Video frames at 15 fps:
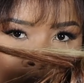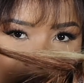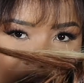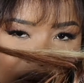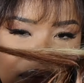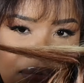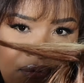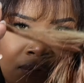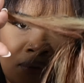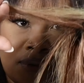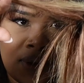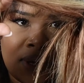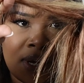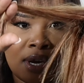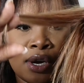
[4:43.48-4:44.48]
weave
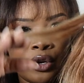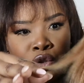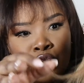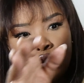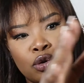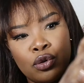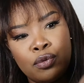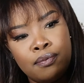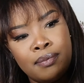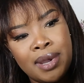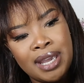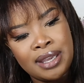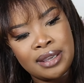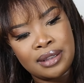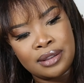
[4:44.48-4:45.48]
to
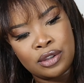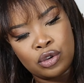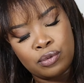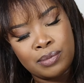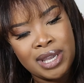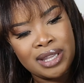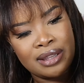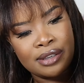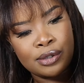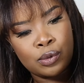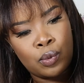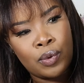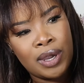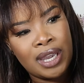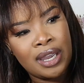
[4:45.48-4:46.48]
make this
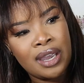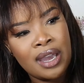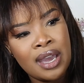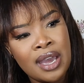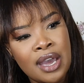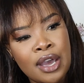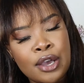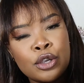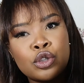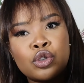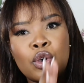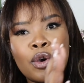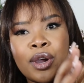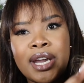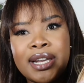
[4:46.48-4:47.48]
wig,
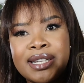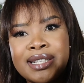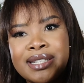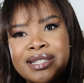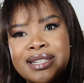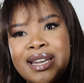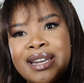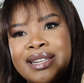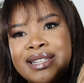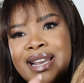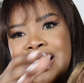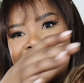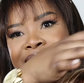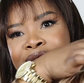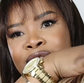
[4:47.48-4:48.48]
so it
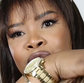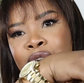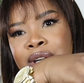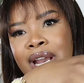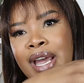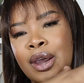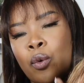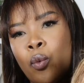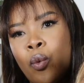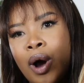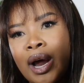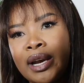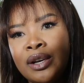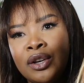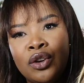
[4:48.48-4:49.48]
doesn't look like
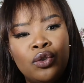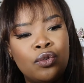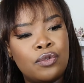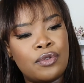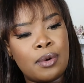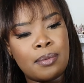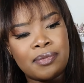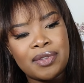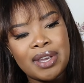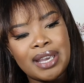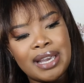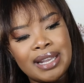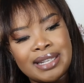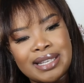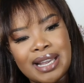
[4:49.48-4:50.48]
one uniform
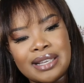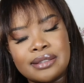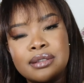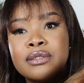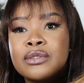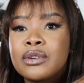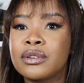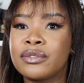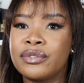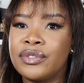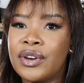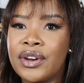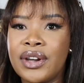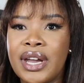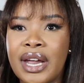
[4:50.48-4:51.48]
thing. It doesn't look
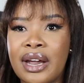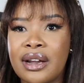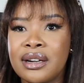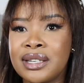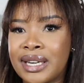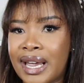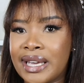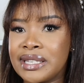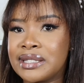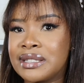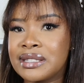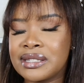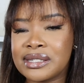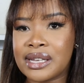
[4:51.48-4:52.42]
very nice. This